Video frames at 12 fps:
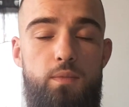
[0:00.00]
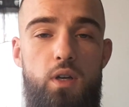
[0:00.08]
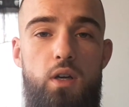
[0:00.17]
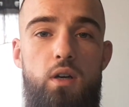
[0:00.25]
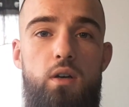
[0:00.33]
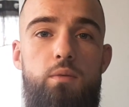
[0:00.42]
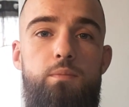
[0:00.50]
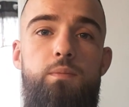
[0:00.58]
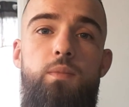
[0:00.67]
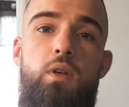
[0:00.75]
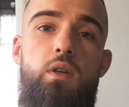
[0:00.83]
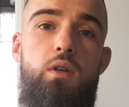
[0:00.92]

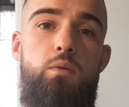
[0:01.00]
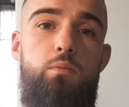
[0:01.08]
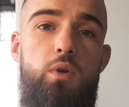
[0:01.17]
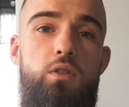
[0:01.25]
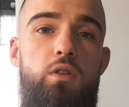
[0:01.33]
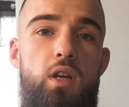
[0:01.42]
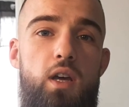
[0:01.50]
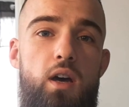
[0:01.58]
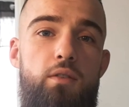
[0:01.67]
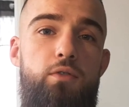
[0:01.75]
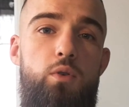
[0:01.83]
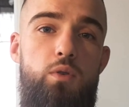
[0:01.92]
But today, I
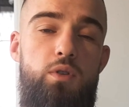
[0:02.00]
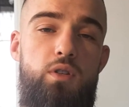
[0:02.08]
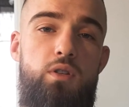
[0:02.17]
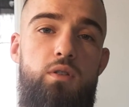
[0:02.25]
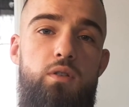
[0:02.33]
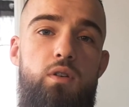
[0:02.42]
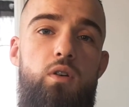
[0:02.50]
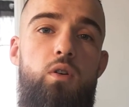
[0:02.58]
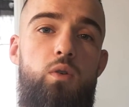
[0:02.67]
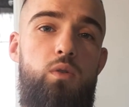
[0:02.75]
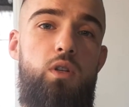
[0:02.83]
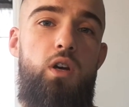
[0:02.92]
focus
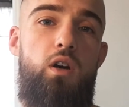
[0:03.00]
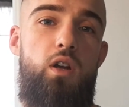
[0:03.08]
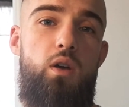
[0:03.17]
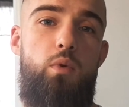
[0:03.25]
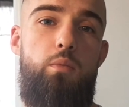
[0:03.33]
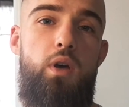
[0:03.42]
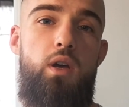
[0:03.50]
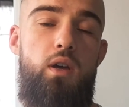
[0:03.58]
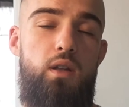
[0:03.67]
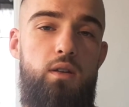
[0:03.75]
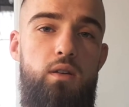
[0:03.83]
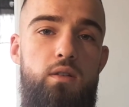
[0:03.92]
only on MMA
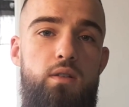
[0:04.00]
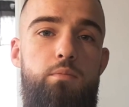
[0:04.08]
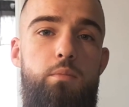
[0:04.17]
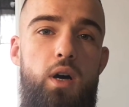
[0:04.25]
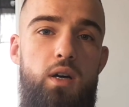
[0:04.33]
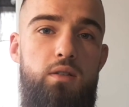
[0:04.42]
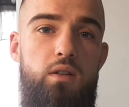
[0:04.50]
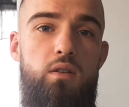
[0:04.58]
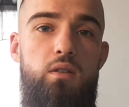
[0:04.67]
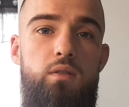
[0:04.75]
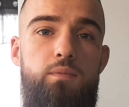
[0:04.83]
and some boxing.